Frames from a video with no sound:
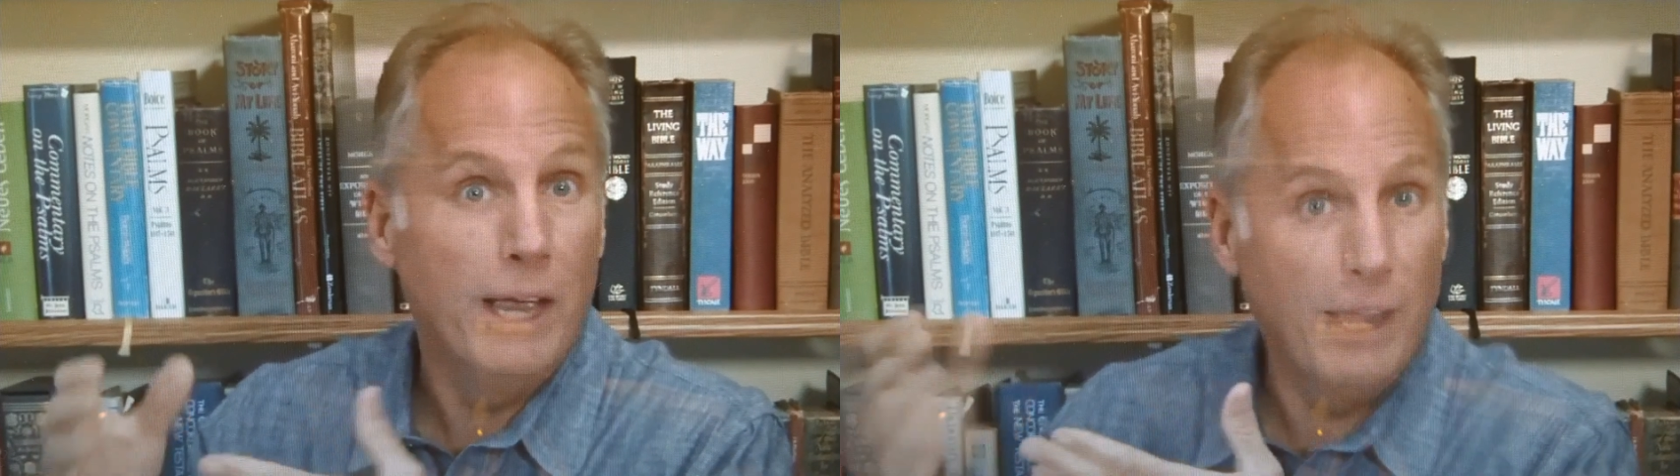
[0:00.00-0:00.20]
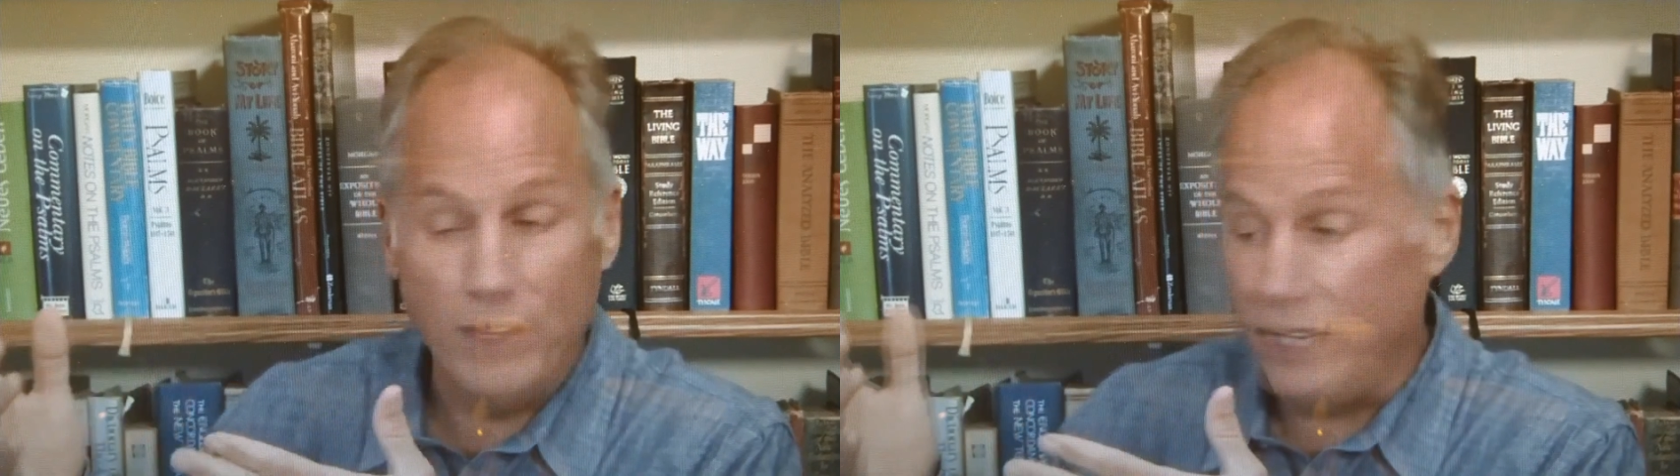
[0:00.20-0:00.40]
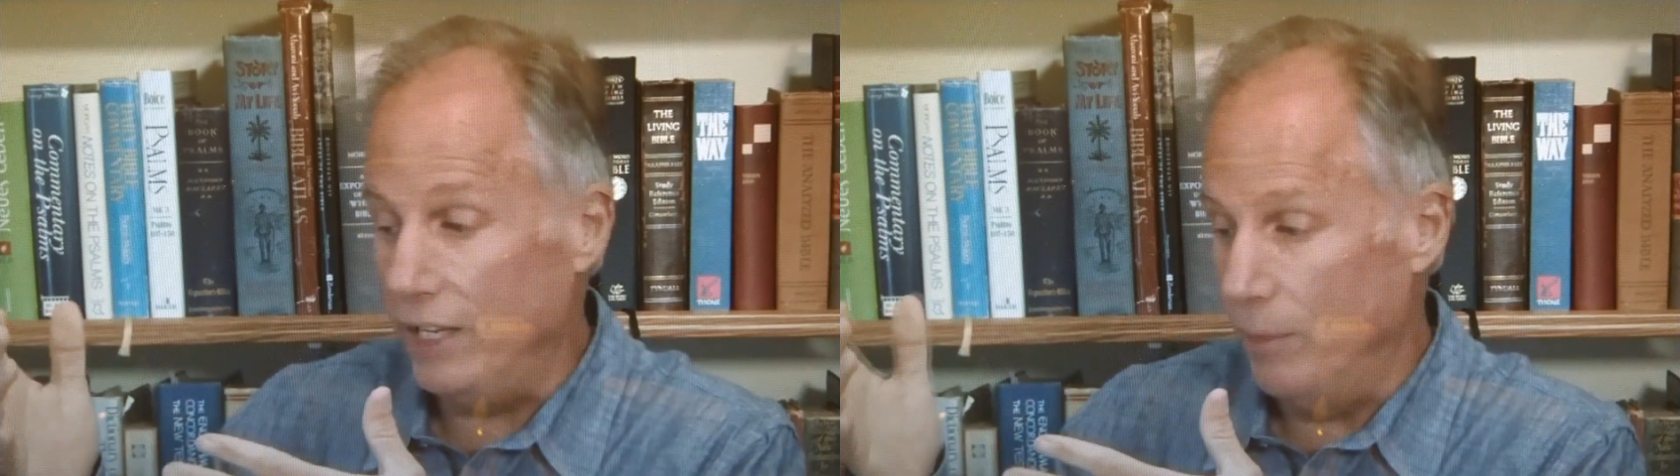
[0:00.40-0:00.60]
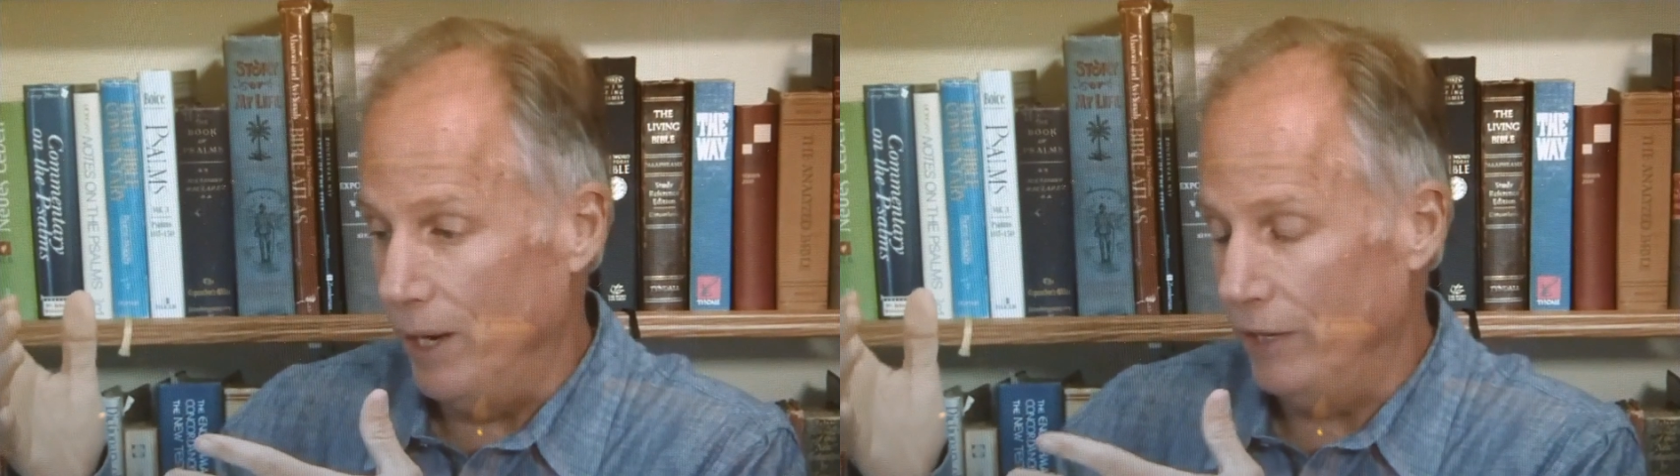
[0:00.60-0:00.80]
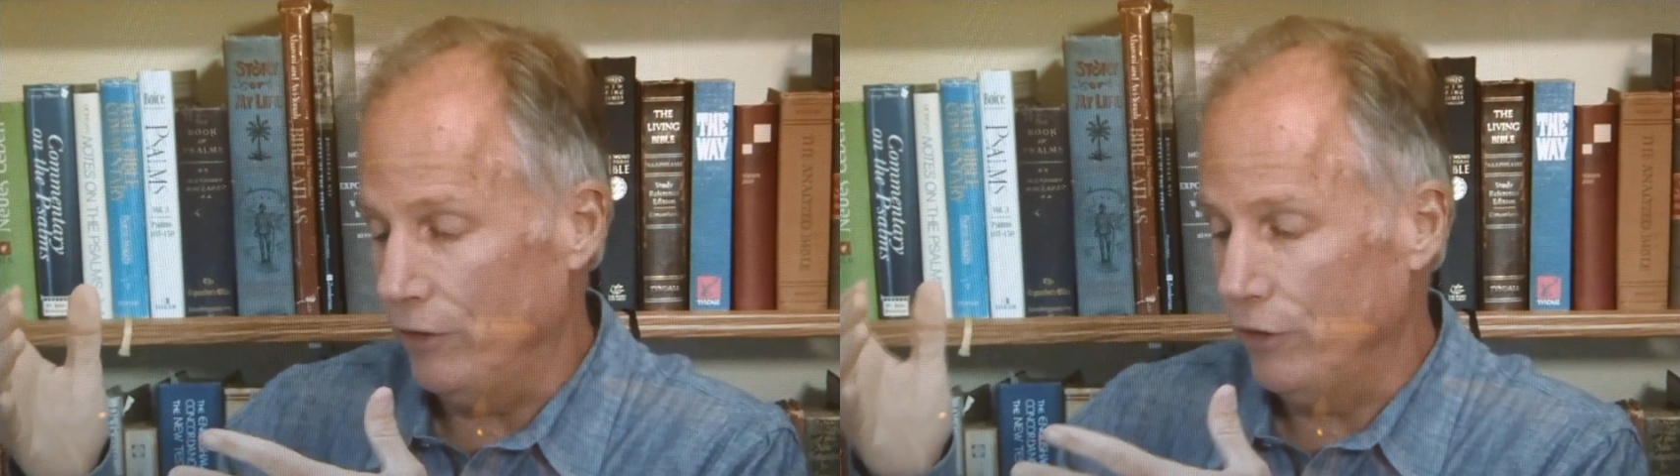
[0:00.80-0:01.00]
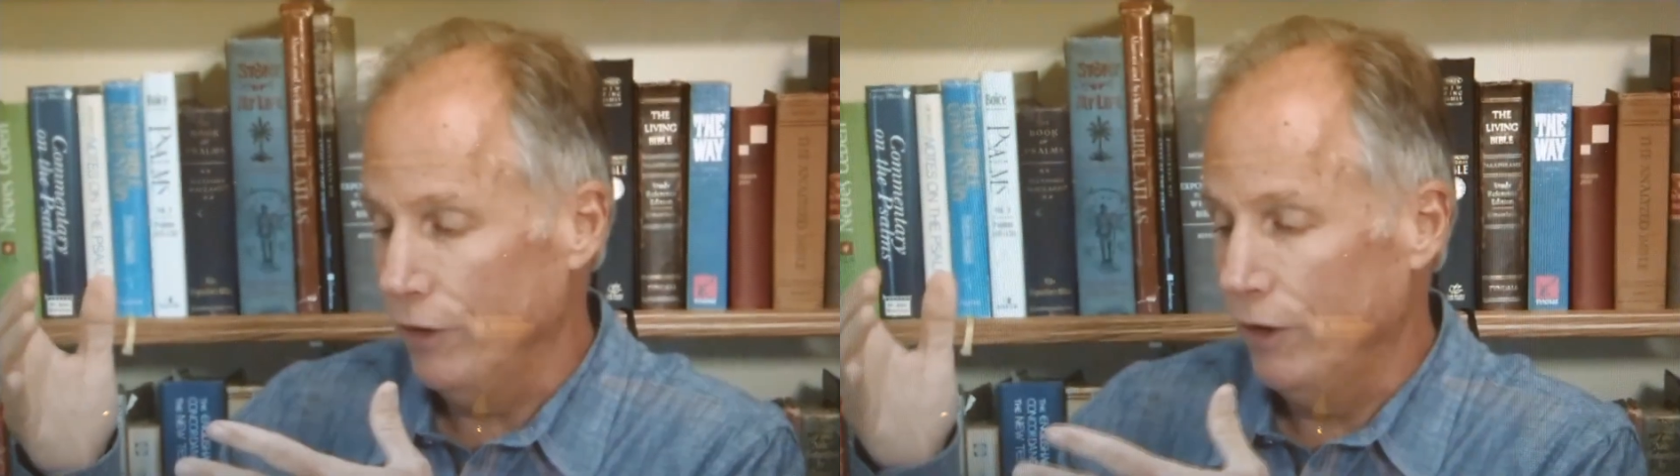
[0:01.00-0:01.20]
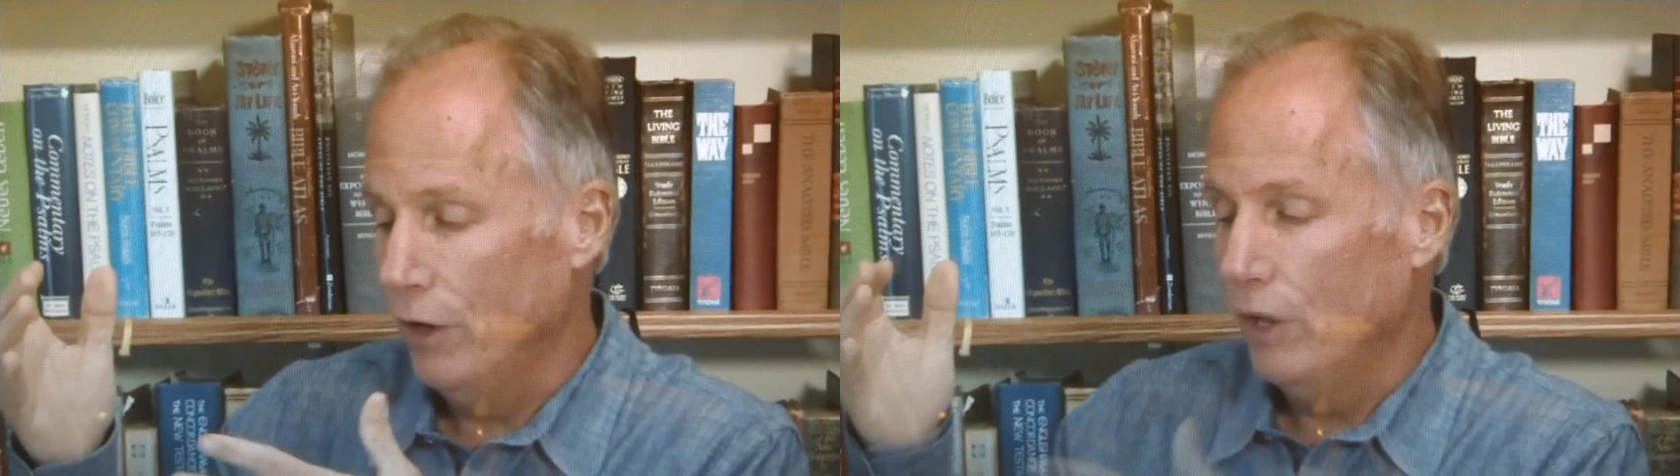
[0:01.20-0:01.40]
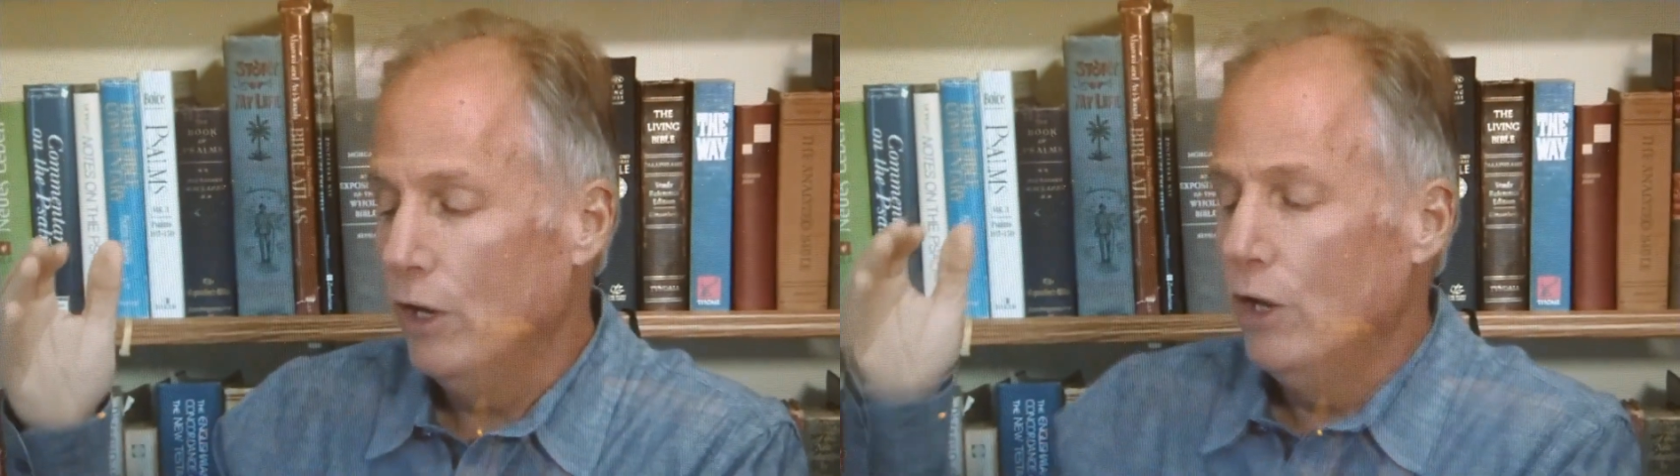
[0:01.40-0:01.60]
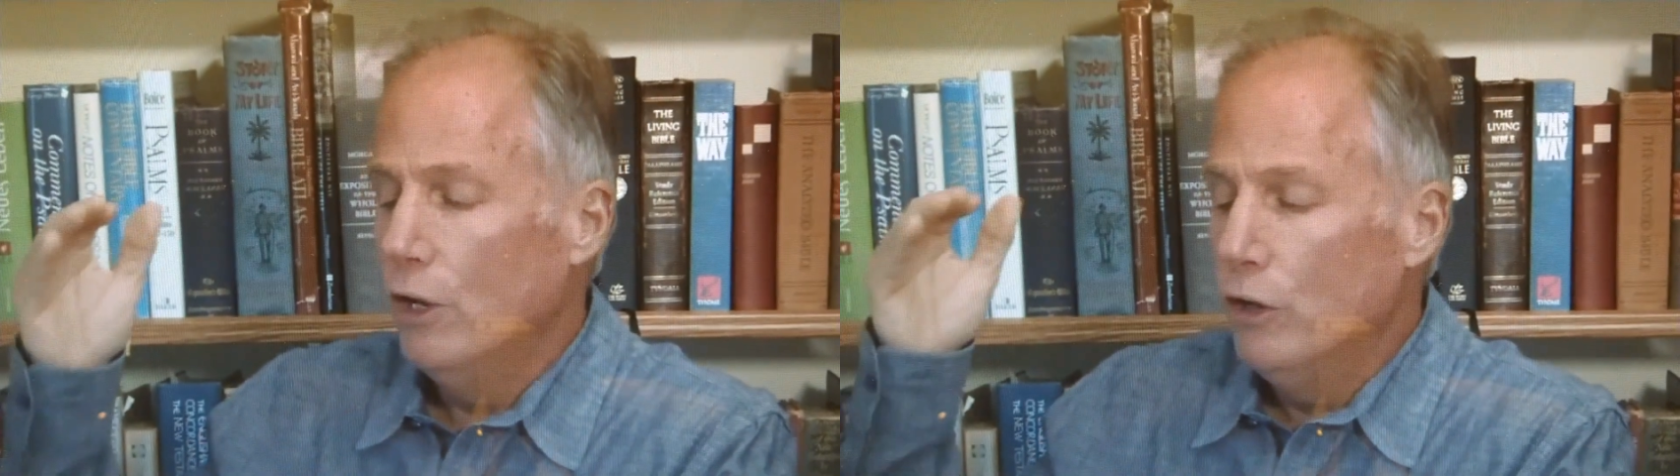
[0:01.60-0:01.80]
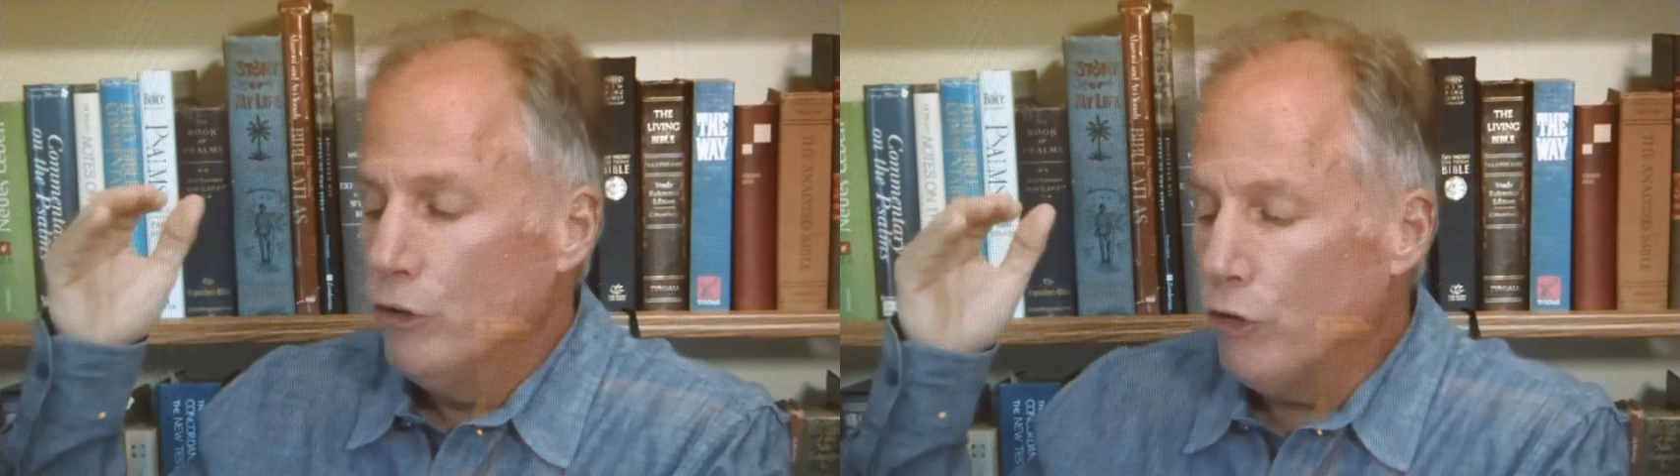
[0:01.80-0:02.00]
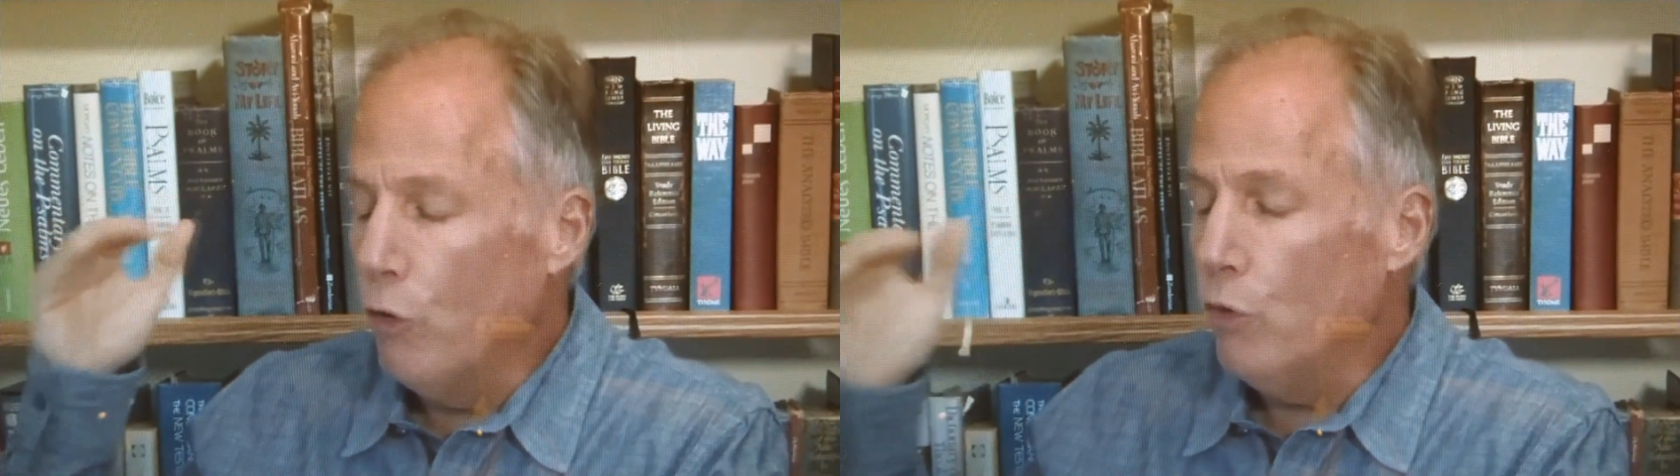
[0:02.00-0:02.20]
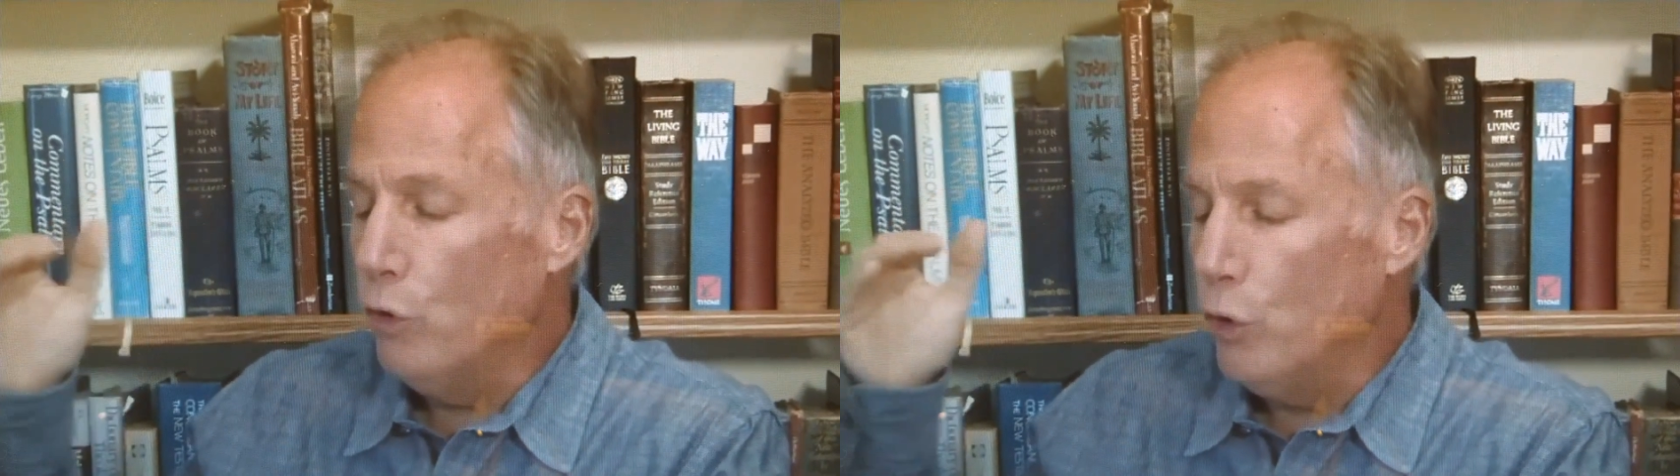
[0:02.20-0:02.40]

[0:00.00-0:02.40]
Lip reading: And the Edomites. So